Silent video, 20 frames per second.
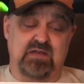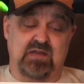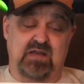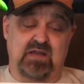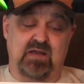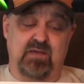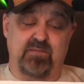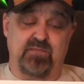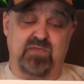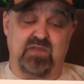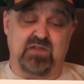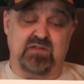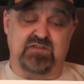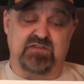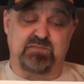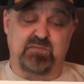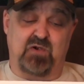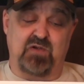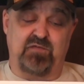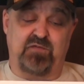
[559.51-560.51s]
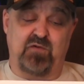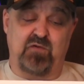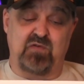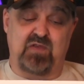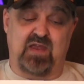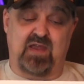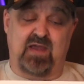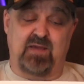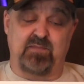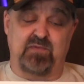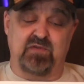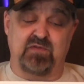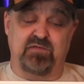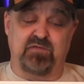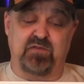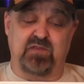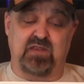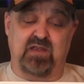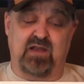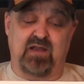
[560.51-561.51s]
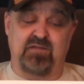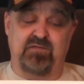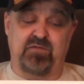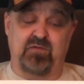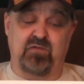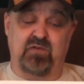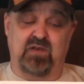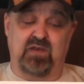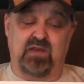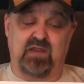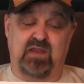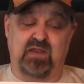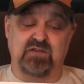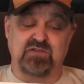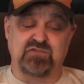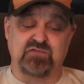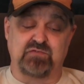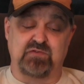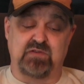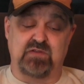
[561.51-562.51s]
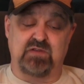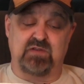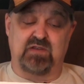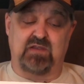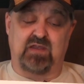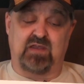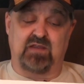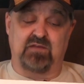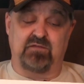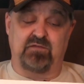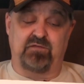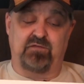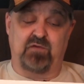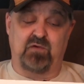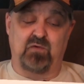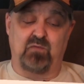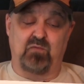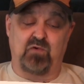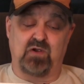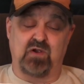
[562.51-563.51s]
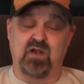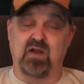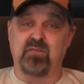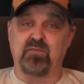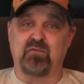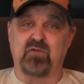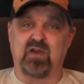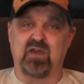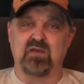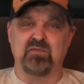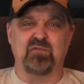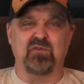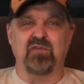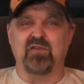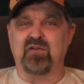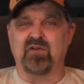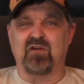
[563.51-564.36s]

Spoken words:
Smartphone app for the iPhone and Android, and firmware upgradable.